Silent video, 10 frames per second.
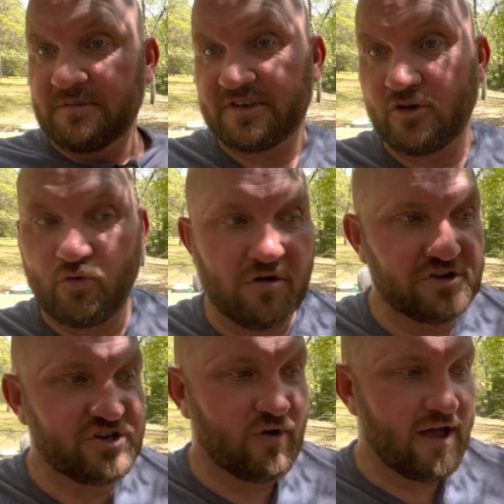that's gonna
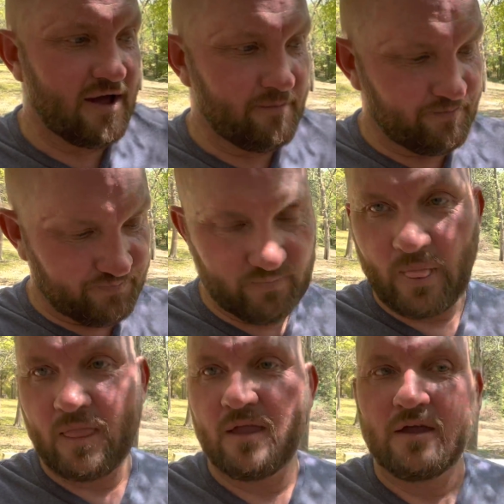gross you out?
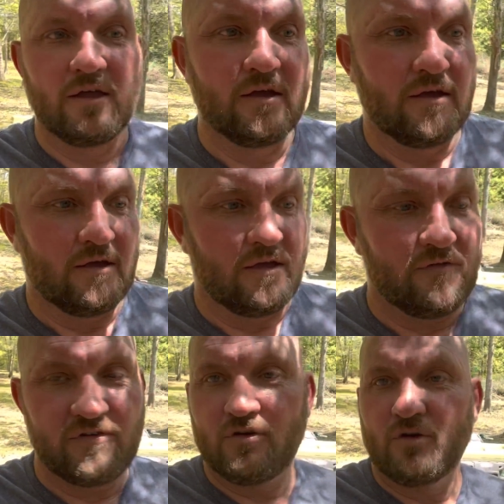
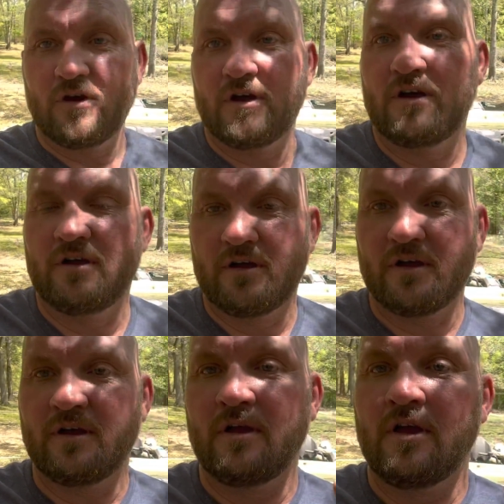If you're, all
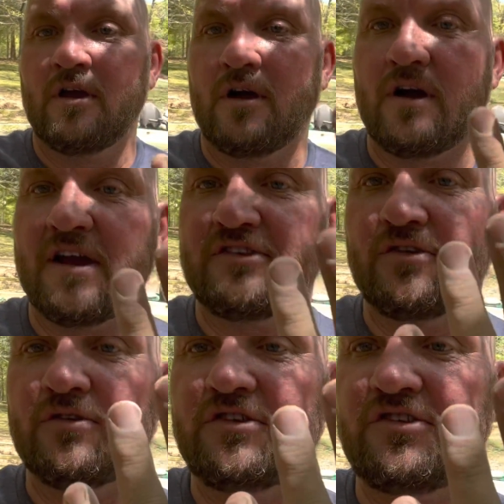right,
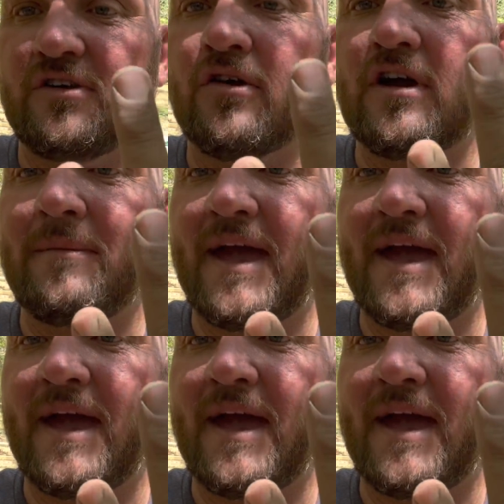so okay, my